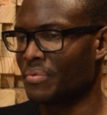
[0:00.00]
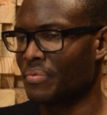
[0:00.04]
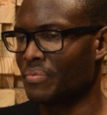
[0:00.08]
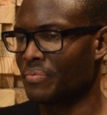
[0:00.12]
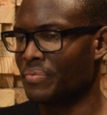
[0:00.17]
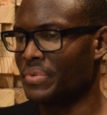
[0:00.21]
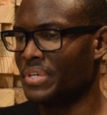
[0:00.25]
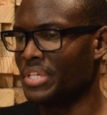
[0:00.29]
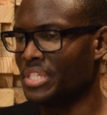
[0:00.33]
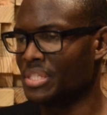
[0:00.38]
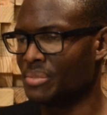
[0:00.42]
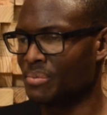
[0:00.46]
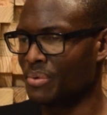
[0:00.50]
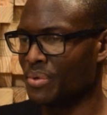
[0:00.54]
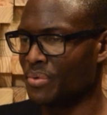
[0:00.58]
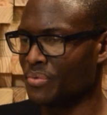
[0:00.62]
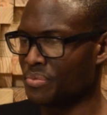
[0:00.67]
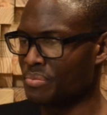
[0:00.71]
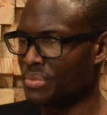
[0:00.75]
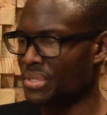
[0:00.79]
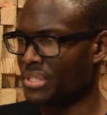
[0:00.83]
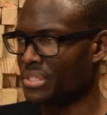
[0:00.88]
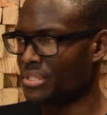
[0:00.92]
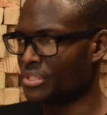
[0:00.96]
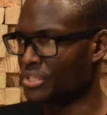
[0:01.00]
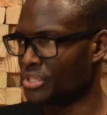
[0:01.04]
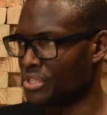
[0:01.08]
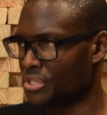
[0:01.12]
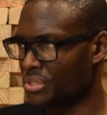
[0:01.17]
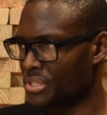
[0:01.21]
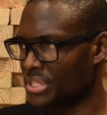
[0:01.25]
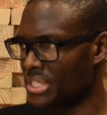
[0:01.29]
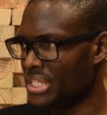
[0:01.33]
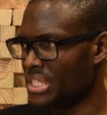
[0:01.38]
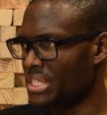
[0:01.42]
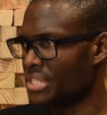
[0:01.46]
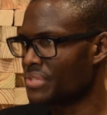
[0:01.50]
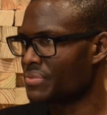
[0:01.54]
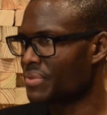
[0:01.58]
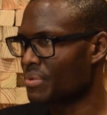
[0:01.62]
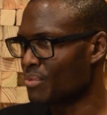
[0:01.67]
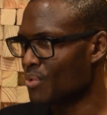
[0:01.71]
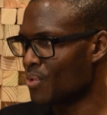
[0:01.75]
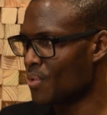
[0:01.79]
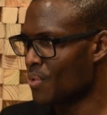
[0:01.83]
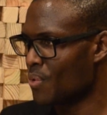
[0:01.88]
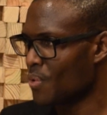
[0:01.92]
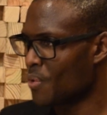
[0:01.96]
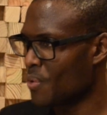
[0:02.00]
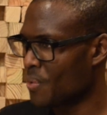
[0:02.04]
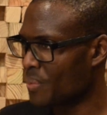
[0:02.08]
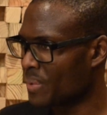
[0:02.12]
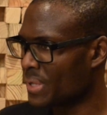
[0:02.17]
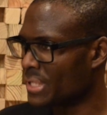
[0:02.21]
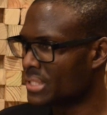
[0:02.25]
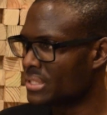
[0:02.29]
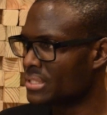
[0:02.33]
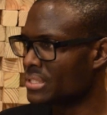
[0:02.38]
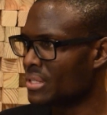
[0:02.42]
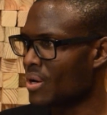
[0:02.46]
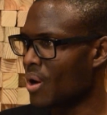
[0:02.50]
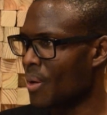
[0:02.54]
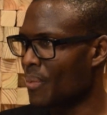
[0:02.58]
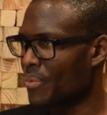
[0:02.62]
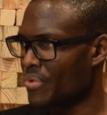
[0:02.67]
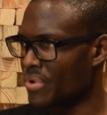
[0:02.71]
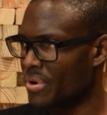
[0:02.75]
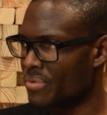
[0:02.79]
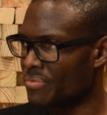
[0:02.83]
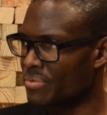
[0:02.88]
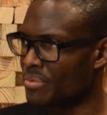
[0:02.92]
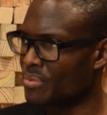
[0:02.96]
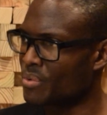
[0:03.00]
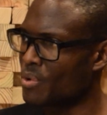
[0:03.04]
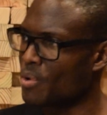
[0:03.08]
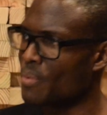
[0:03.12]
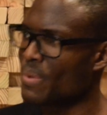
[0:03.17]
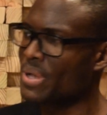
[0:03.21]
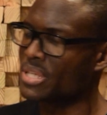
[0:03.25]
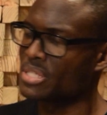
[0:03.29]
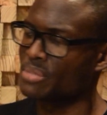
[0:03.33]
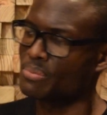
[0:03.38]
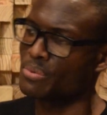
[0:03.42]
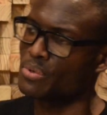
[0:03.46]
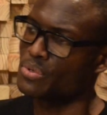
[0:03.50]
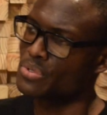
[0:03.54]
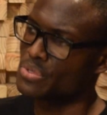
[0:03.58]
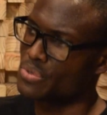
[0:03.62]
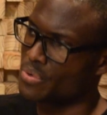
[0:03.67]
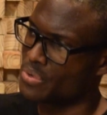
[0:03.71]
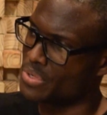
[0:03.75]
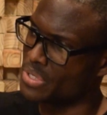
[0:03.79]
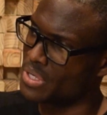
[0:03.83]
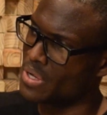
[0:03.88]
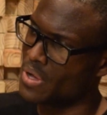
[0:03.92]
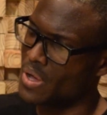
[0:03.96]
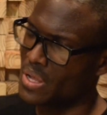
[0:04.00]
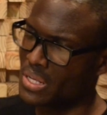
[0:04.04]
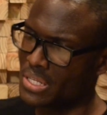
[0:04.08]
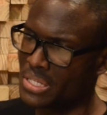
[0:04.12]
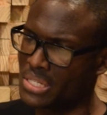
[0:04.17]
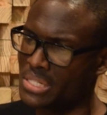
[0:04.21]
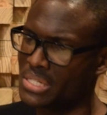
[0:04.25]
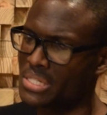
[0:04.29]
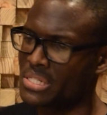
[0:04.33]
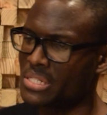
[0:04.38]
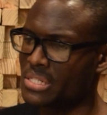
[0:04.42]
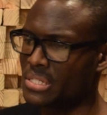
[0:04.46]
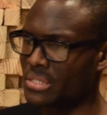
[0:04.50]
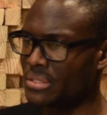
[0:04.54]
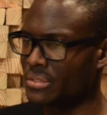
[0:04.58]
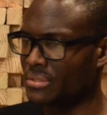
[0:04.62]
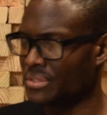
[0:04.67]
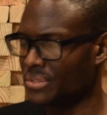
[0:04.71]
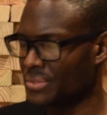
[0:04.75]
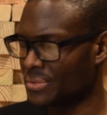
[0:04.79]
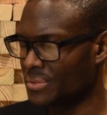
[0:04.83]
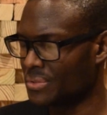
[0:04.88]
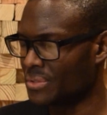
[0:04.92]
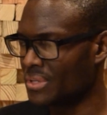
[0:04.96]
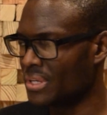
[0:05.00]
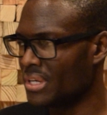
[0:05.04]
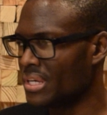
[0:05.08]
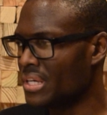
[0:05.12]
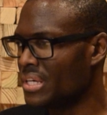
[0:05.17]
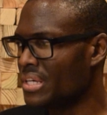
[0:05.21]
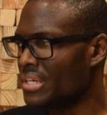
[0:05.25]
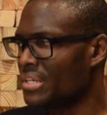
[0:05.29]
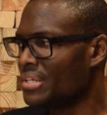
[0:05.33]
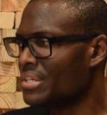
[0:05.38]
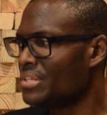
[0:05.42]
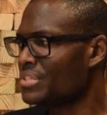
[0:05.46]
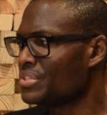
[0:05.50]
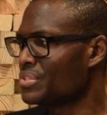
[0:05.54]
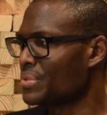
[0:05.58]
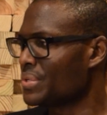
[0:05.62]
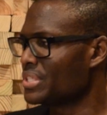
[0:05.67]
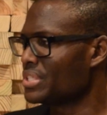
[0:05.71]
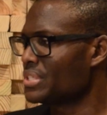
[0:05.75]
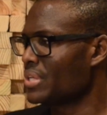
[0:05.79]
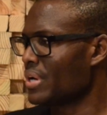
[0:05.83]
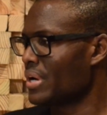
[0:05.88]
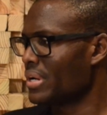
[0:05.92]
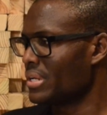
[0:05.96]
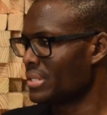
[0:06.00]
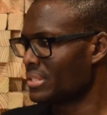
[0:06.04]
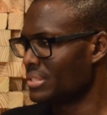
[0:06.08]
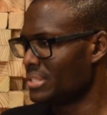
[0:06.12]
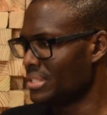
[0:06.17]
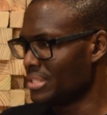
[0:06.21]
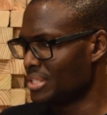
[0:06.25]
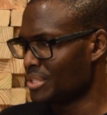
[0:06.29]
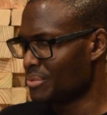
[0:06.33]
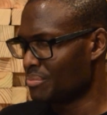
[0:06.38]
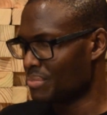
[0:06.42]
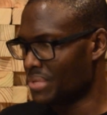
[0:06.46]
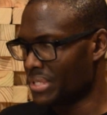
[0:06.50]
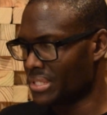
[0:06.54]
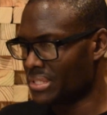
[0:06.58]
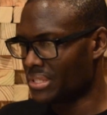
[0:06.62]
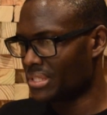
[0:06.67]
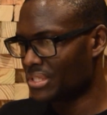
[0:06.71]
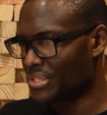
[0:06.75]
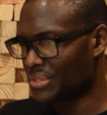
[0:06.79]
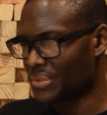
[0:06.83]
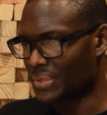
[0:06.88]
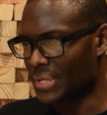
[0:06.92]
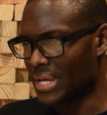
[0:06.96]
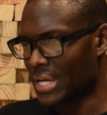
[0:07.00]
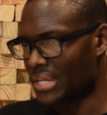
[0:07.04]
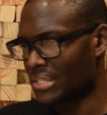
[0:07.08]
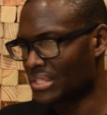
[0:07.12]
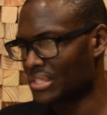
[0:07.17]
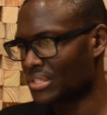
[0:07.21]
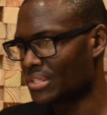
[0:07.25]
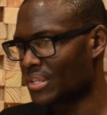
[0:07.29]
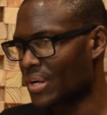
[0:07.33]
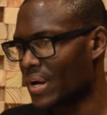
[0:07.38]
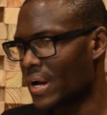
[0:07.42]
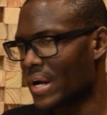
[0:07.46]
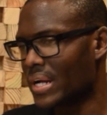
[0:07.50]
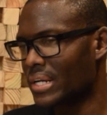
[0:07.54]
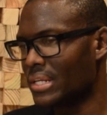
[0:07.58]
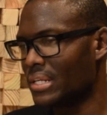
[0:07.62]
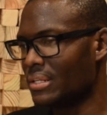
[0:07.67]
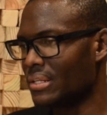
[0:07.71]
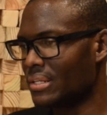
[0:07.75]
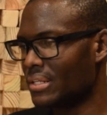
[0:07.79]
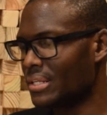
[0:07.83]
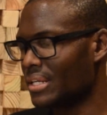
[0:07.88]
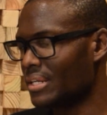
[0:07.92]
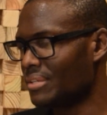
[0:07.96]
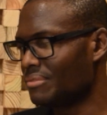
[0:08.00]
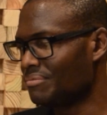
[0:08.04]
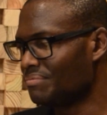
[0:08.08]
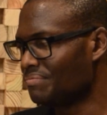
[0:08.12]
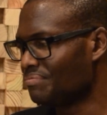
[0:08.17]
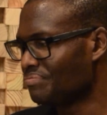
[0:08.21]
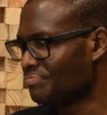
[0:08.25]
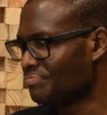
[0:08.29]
feasible for me to teach from home and to operate from home as opposed to go to college, and you know. So I started teaching business. So that started, and then